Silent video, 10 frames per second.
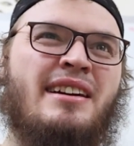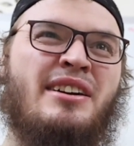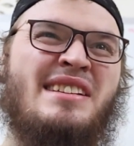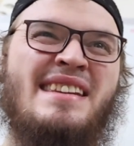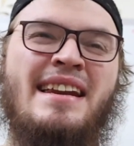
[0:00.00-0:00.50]

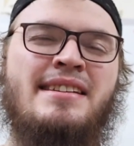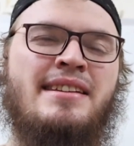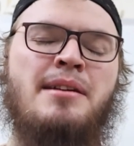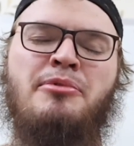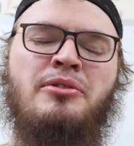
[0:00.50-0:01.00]
It's not a
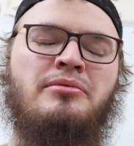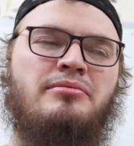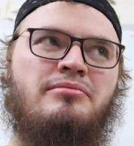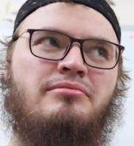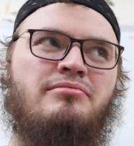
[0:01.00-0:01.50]
staple.
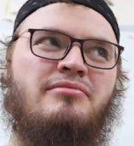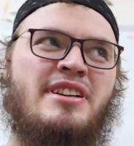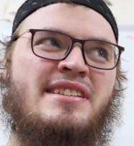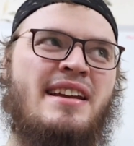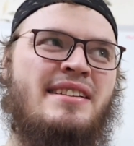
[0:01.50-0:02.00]

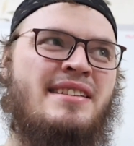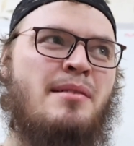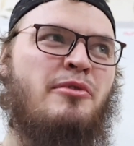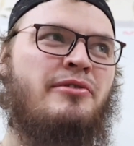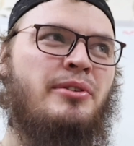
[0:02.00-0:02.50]
It's not a
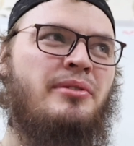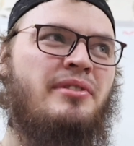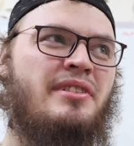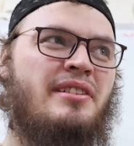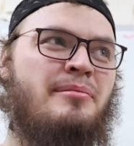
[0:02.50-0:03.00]
staple food.
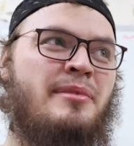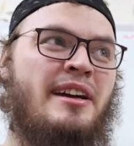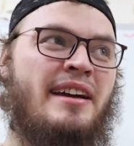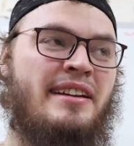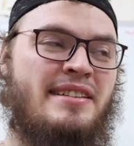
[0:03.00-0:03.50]

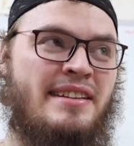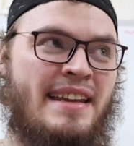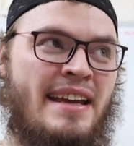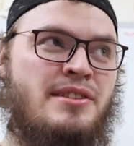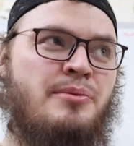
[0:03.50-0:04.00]
But
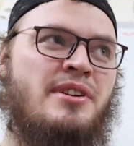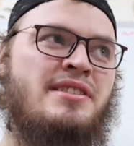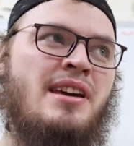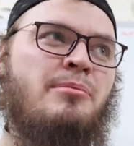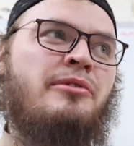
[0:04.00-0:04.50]
dates were a
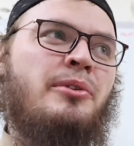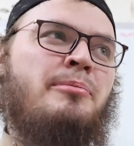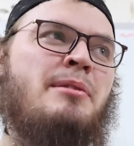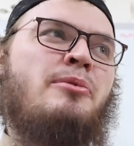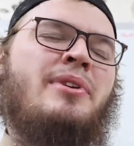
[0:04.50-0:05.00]
staple food.
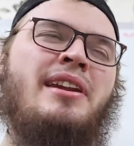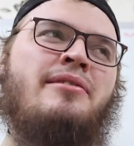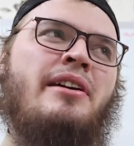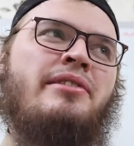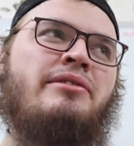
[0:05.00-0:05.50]
People would live
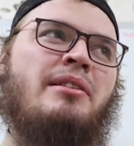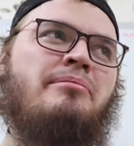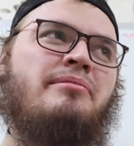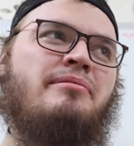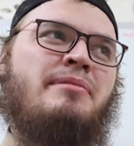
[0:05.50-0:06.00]
off of them.
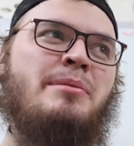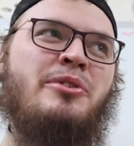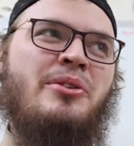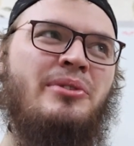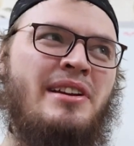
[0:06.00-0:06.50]
People
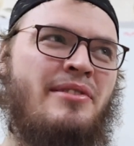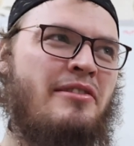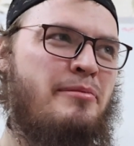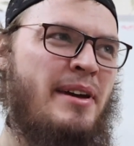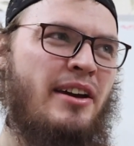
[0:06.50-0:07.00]
don't live
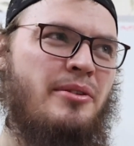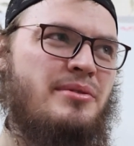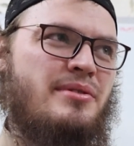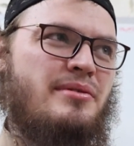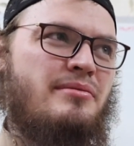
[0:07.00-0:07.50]
off of
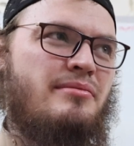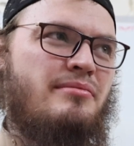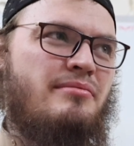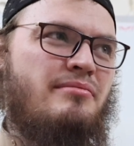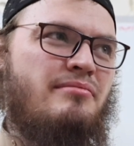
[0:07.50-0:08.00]
mangoes.
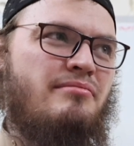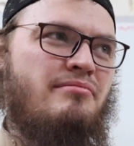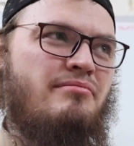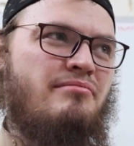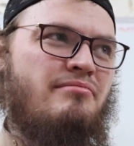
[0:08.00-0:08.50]

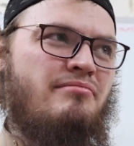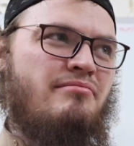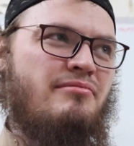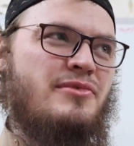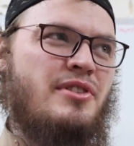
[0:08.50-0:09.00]

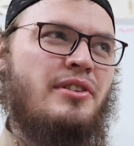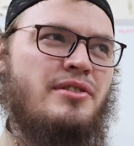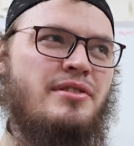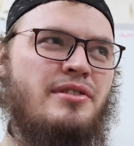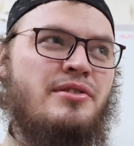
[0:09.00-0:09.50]
So
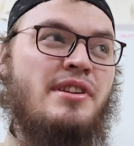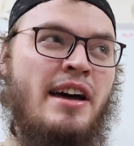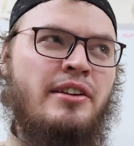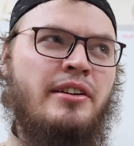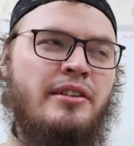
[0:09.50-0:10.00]
there's
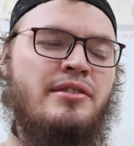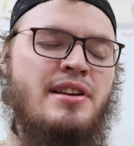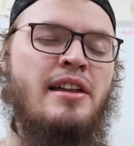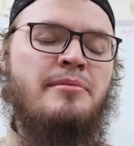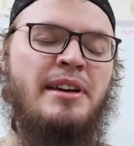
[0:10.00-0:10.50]

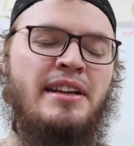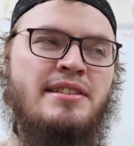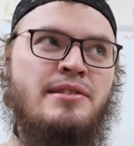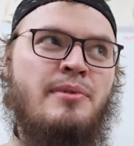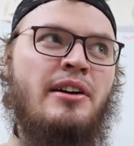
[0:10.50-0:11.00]
other meanings
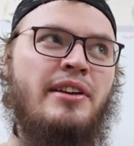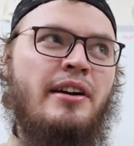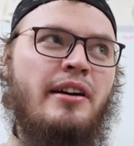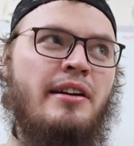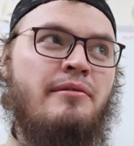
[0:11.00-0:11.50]
as well that
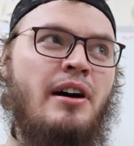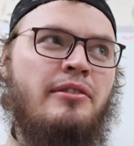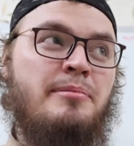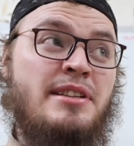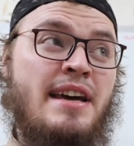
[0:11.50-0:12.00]
are
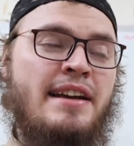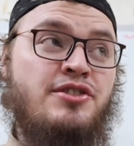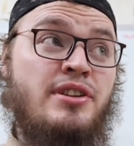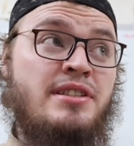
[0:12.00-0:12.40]
involved besides just the